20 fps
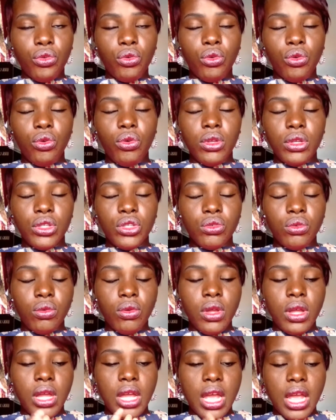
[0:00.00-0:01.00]
you go into
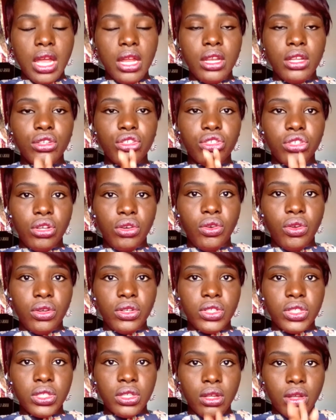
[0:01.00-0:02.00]
any
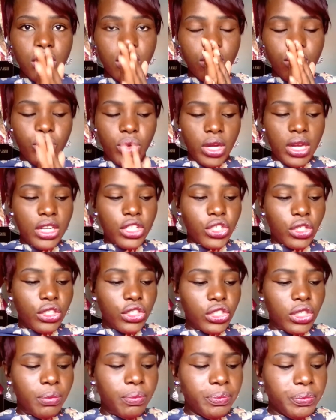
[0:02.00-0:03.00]
serious
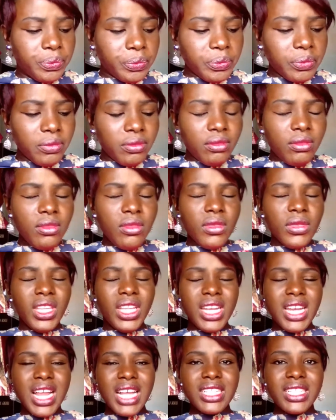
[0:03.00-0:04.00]
relationship.
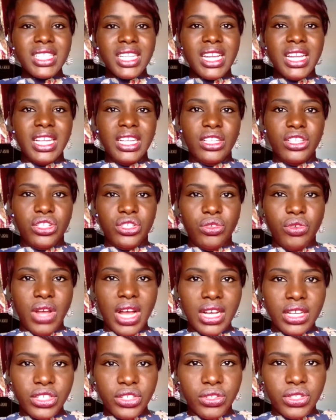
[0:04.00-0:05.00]
The next thing is you
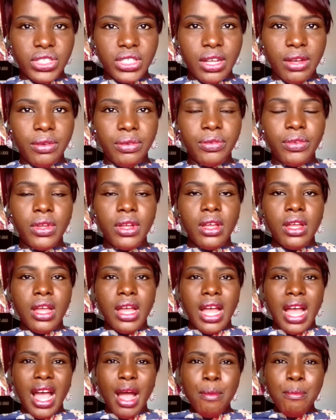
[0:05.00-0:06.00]
ask yourself,
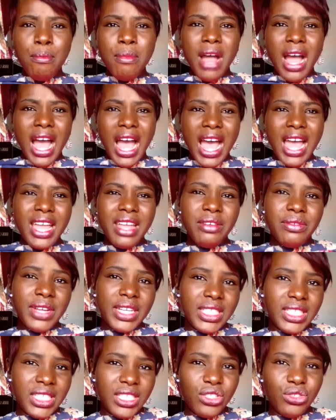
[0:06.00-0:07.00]
am I
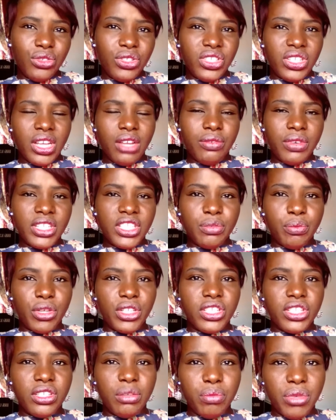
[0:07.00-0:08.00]
ready to take
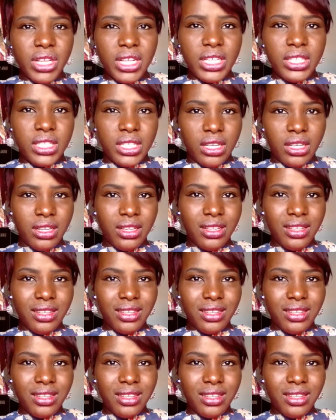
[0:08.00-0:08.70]
responsibility?